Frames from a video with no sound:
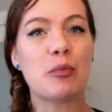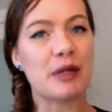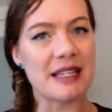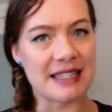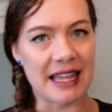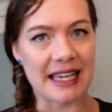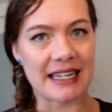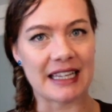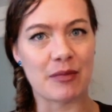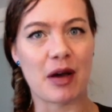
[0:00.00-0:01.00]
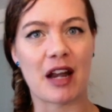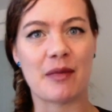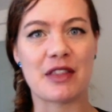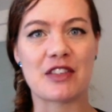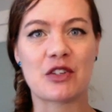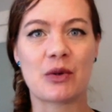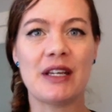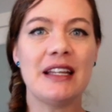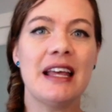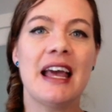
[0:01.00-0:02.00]
please like it at the bottom of the
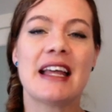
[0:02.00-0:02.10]
screen.